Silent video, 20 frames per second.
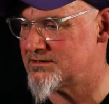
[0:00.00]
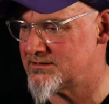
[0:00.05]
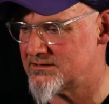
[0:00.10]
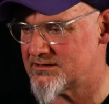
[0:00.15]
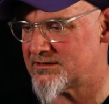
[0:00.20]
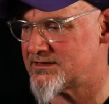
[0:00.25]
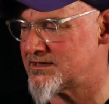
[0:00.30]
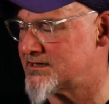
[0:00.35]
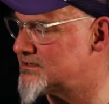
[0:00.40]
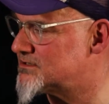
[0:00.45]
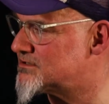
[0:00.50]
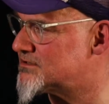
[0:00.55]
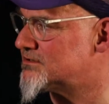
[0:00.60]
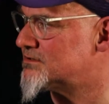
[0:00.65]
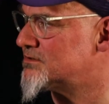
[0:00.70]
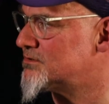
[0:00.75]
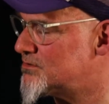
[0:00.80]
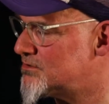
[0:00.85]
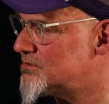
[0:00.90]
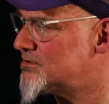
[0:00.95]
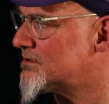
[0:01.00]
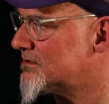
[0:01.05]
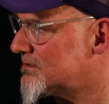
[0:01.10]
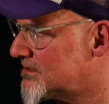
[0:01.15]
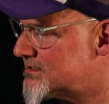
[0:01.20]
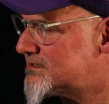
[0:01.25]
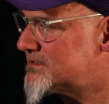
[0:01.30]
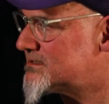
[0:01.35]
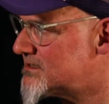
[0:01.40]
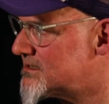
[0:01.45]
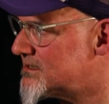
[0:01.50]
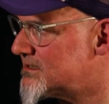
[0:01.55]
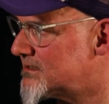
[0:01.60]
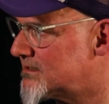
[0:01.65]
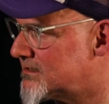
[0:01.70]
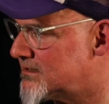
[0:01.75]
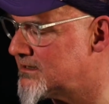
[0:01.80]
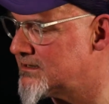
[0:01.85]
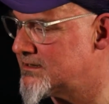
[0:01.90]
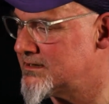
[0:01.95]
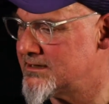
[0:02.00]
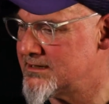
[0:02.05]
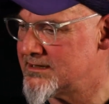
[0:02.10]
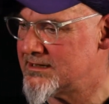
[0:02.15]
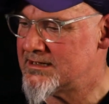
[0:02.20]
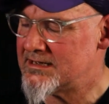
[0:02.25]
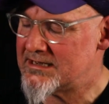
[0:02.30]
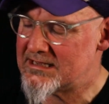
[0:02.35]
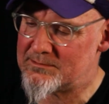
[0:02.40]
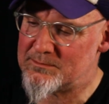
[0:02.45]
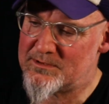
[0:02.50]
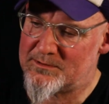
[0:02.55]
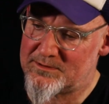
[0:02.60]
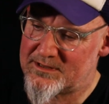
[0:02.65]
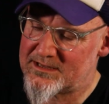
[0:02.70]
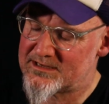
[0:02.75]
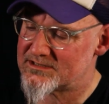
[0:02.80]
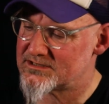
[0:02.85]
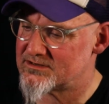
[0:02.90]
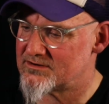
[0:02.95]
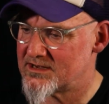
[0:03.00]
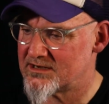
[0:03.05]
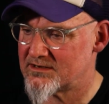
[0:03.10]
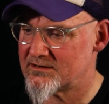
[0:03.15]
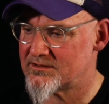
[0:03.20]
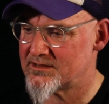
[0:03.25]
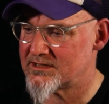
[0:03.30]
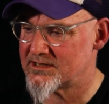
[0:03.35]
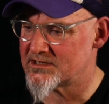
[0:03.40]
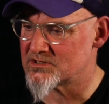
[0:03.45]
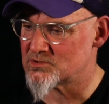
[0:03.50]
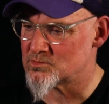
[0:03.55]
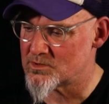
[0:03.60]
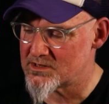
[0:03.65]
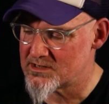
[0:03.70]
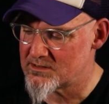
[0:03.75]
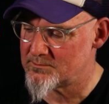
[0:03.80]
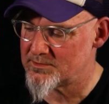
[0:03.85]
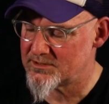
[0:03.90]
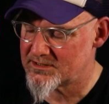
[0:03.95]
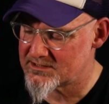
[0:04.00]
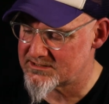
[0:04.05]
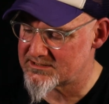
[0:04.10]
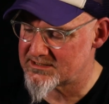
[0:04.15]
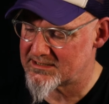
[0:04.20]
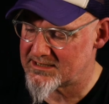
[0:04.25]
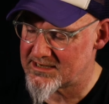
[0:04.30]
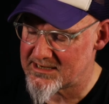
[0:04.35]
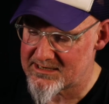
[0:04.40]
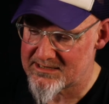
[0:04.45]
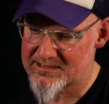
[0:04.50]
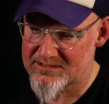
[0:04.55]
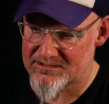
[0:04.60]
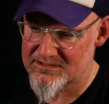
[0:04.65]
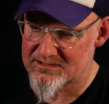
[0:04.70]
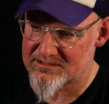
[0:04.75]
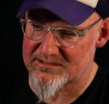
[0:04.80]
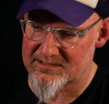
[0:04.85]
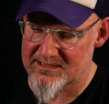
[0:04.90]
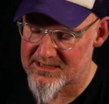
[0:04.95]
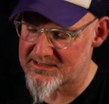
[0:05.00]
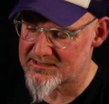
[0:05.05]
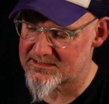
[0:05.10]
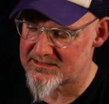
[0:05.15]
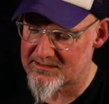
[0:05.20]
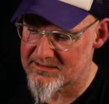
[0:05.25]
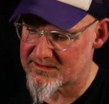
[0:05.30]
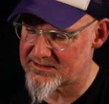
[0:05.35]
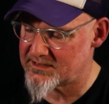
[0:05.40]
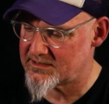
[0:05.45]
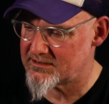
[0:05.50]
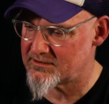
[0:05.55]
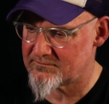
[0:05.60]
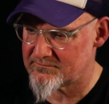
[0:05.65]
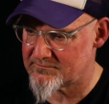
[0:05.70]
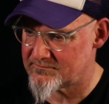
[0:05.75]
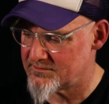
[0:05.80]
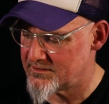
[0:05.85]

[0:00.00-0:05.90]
at the things you're doing or listening. And maybe that's the record thing as well, because again, it's just that thing of